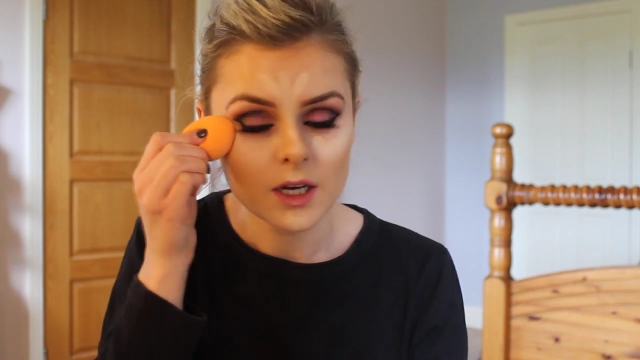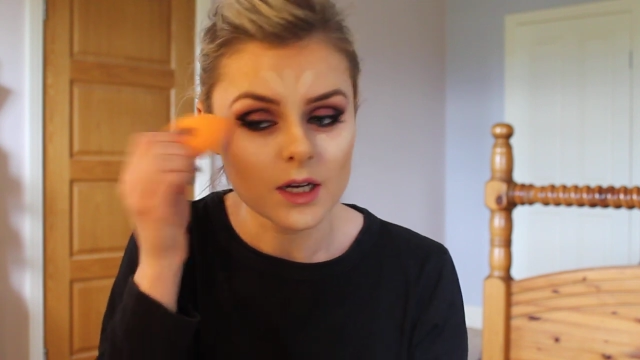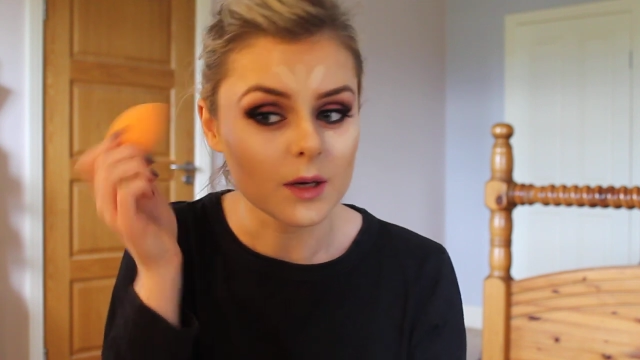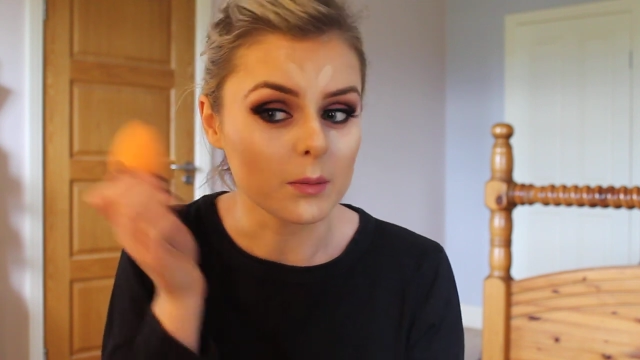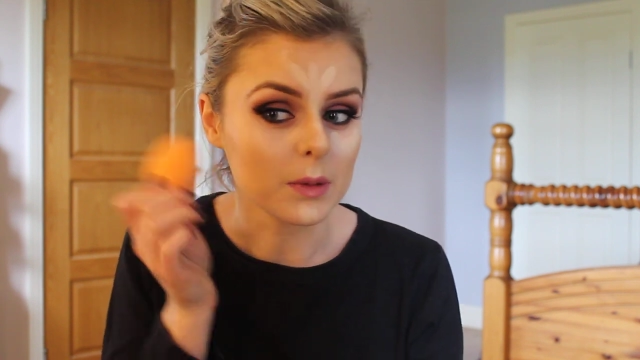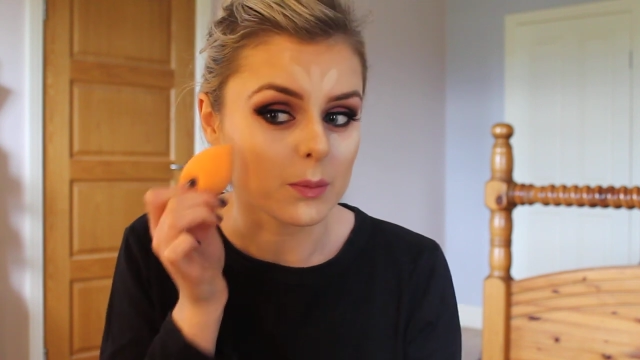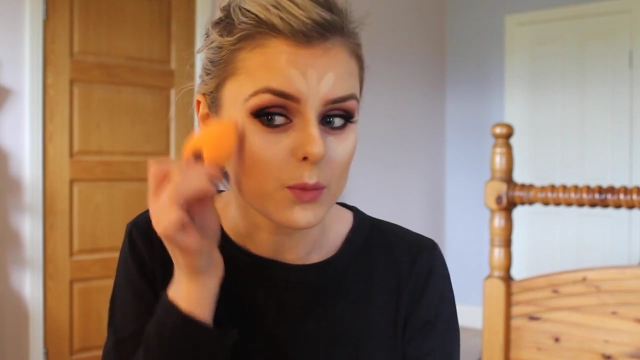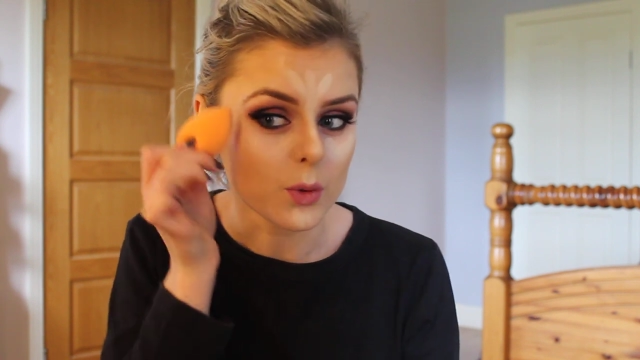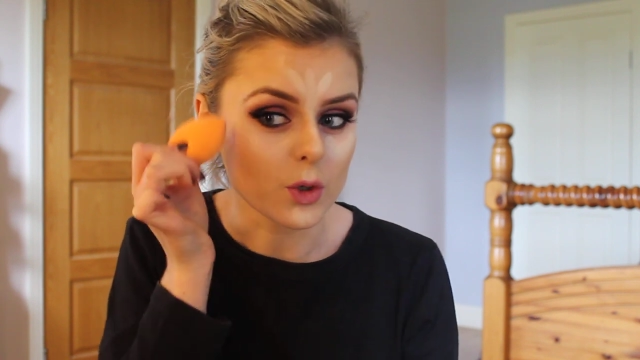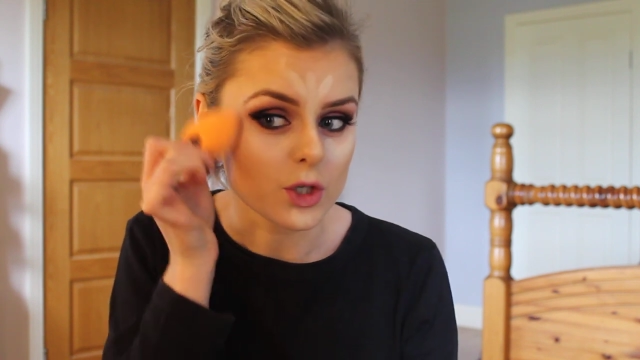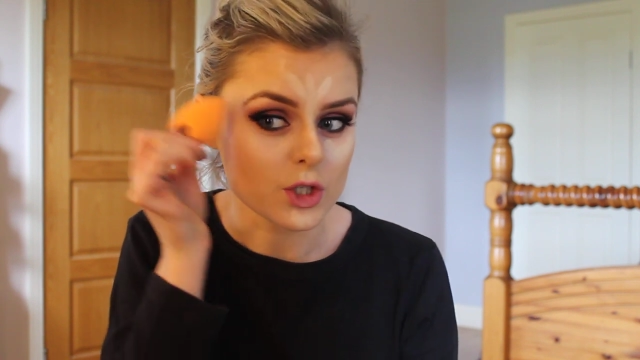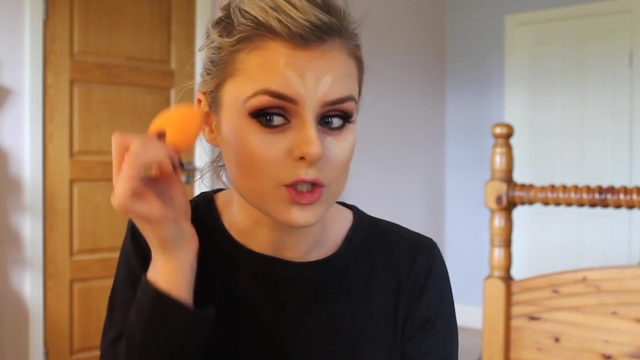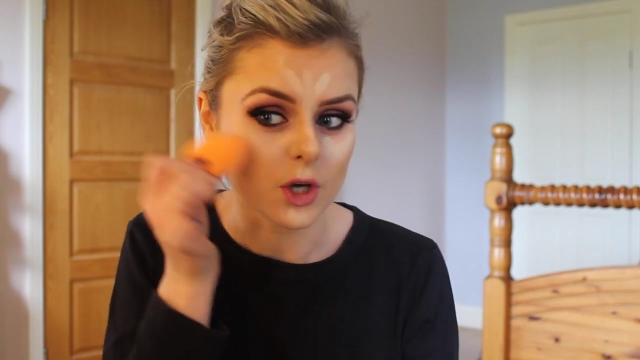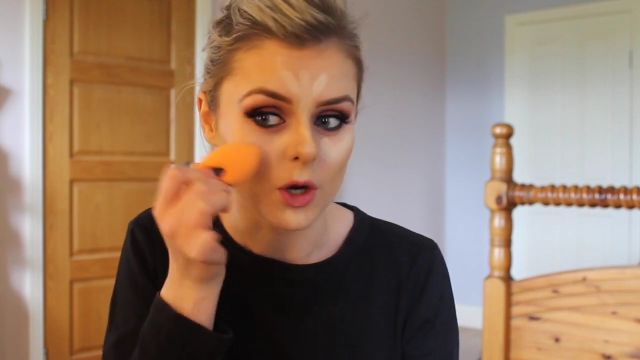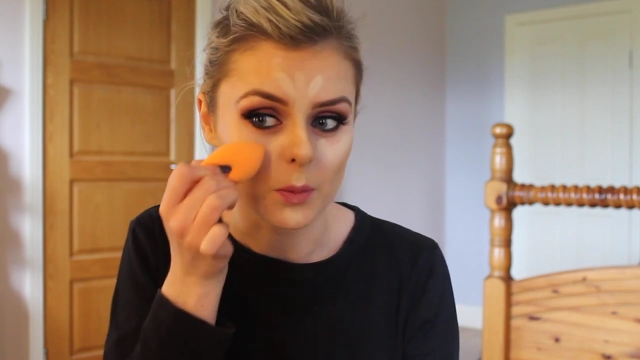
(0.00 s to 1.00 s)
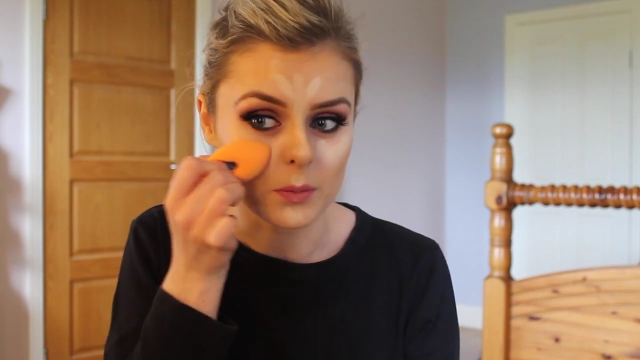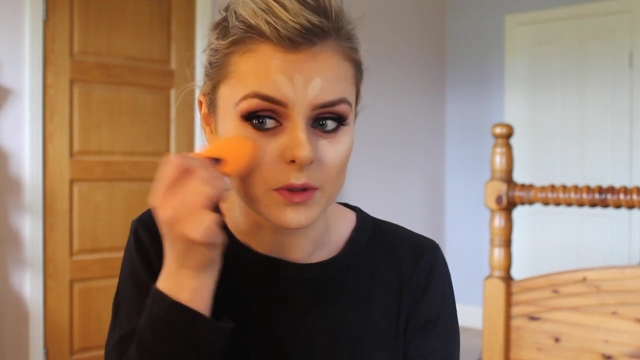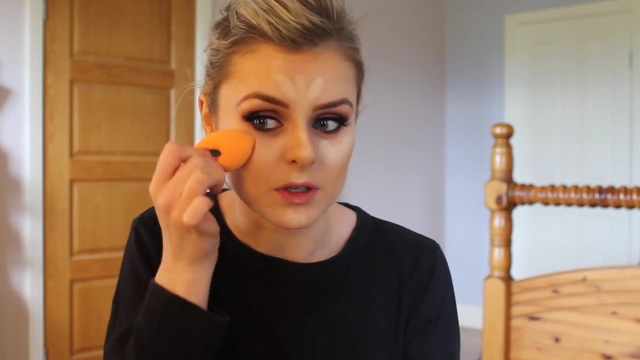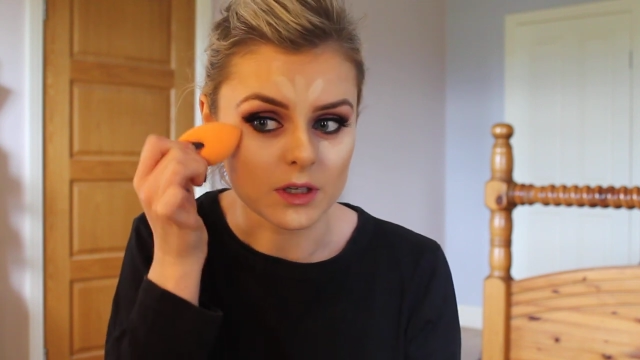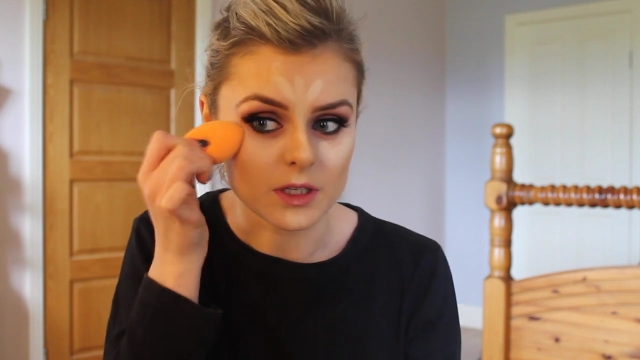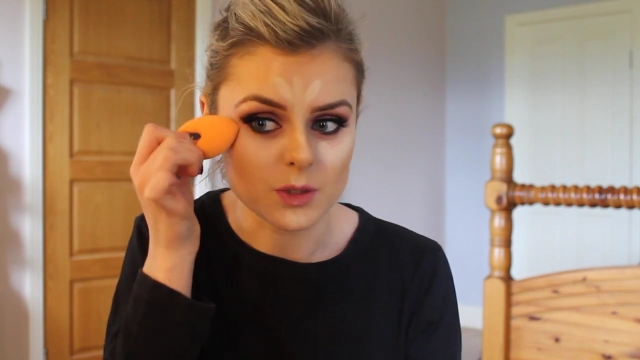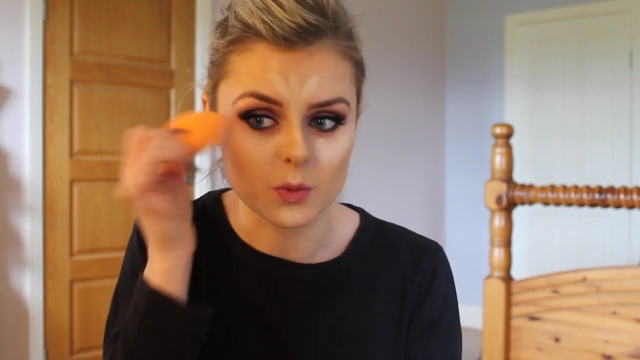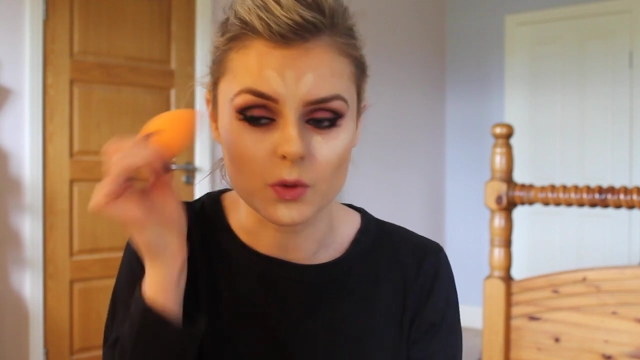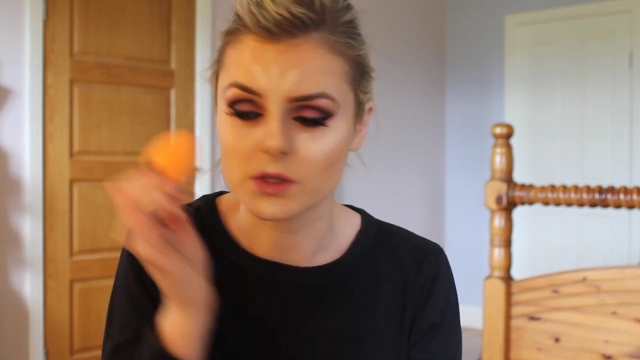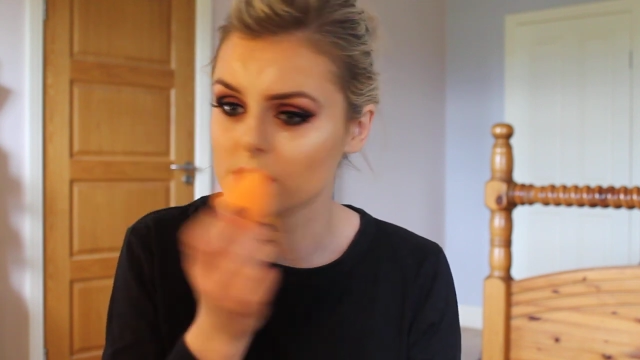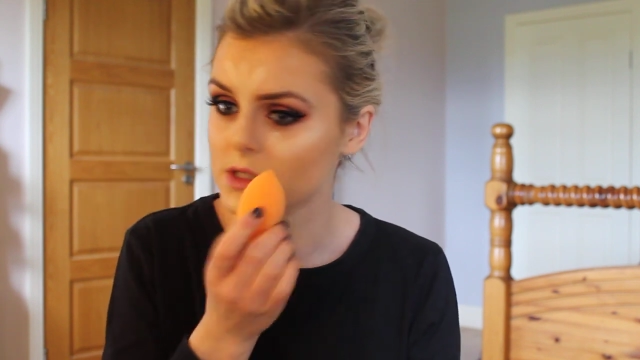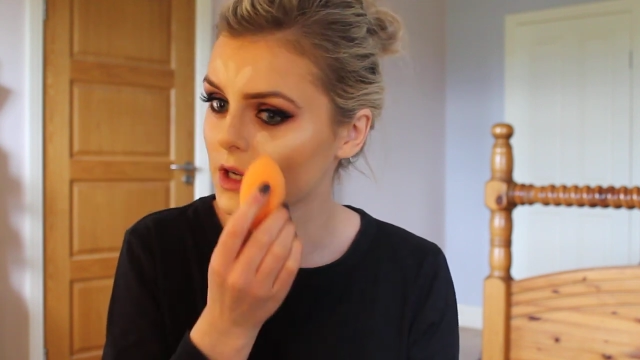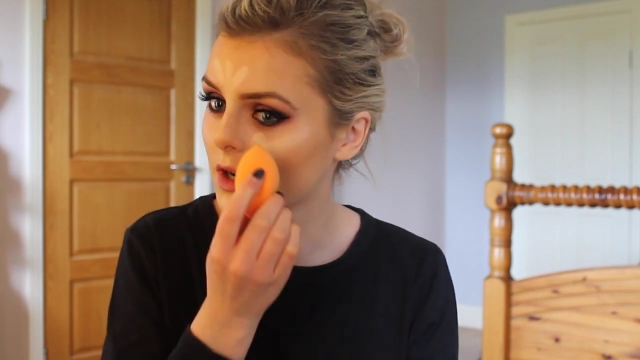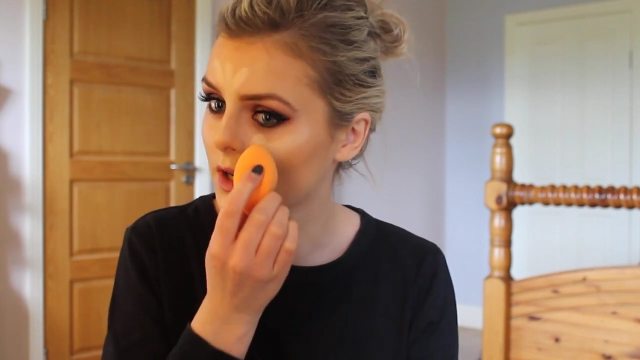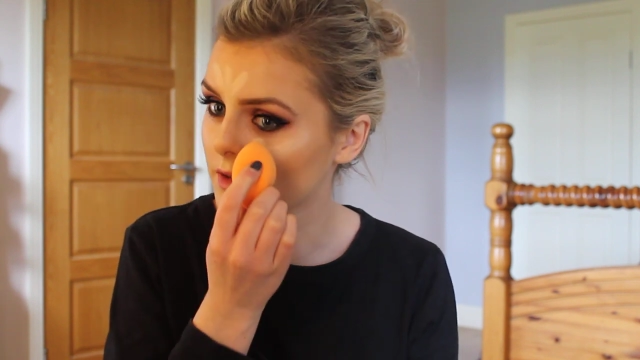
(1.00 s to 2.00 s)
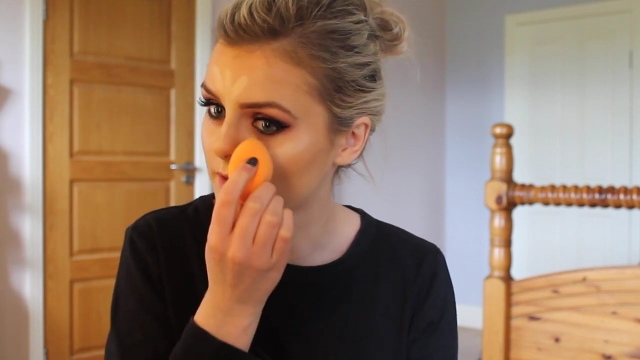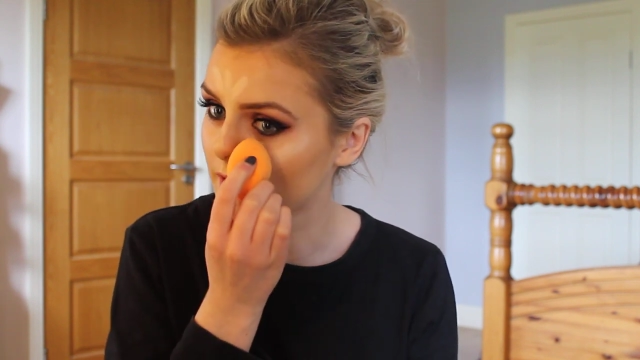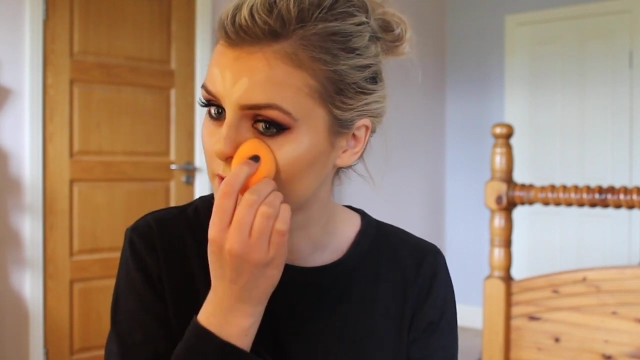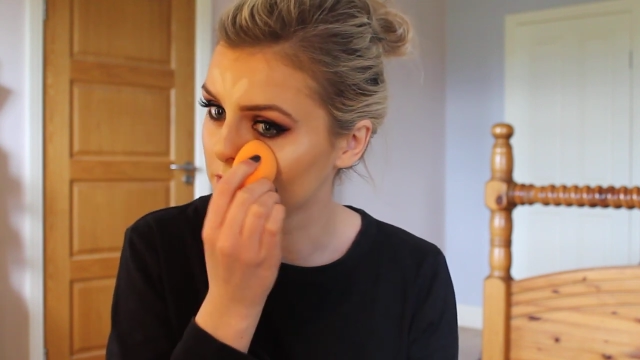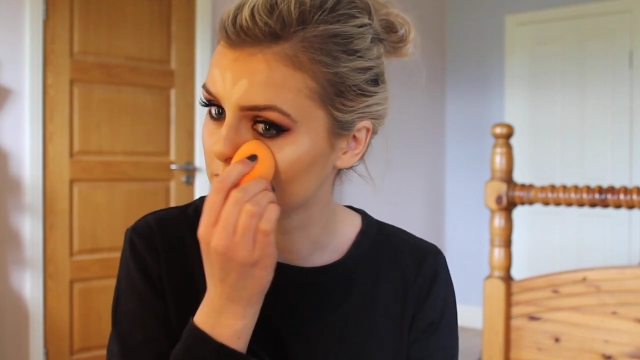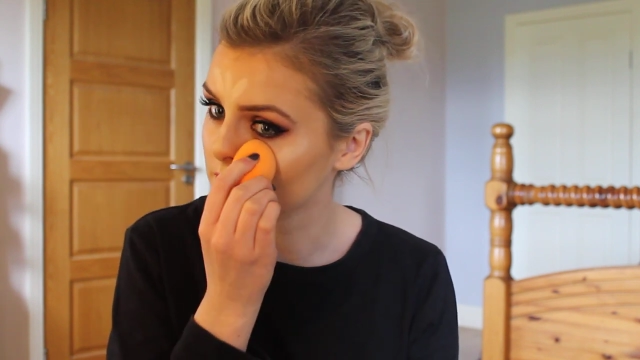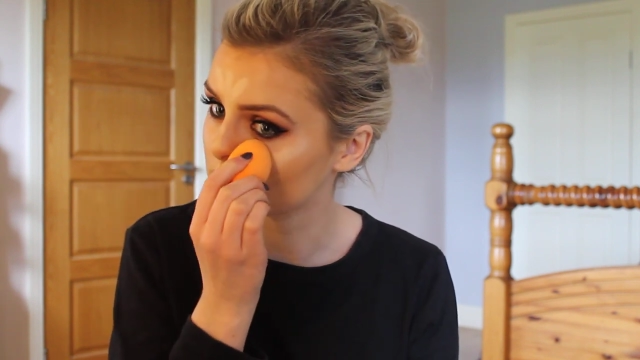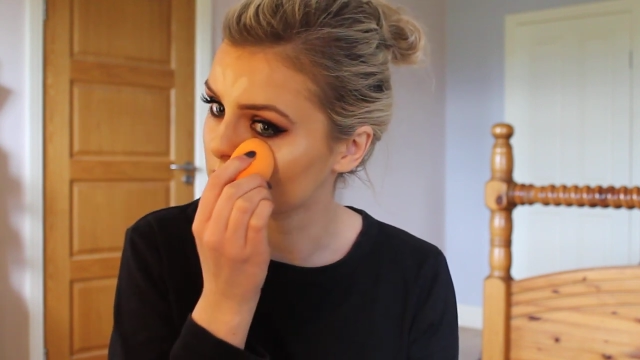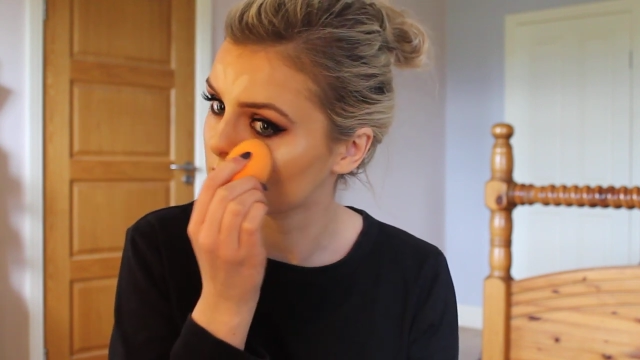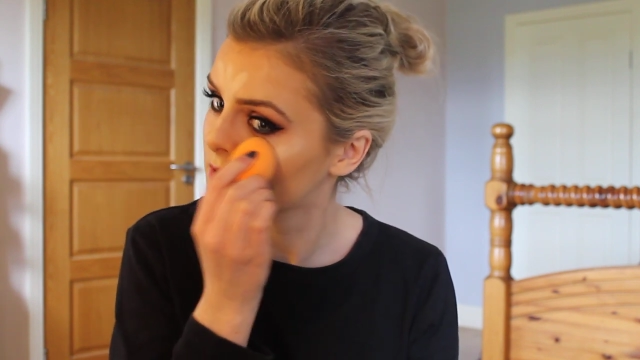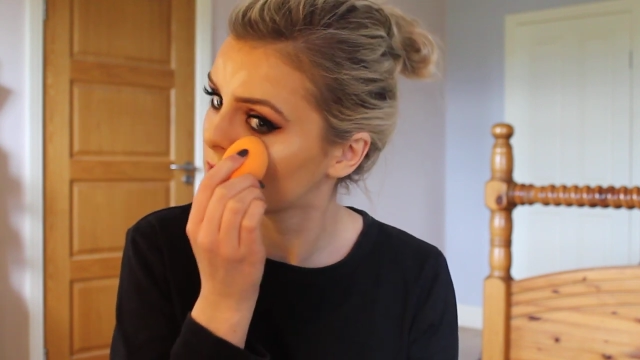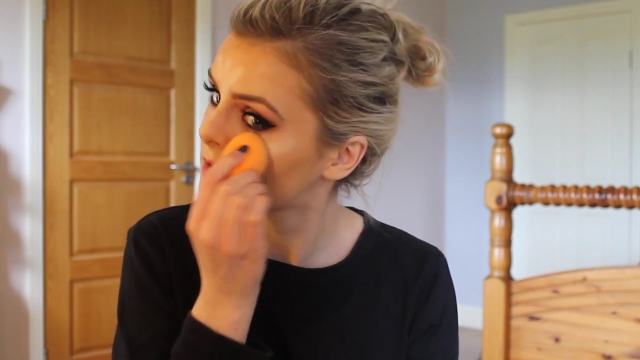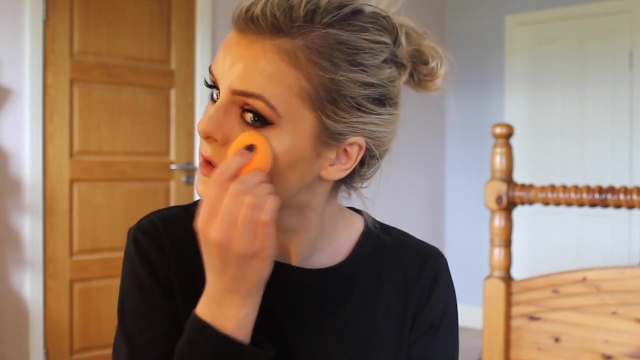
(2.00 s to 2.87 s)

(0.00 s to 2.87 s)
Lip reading: can be pushed up nearly towards the eye rather than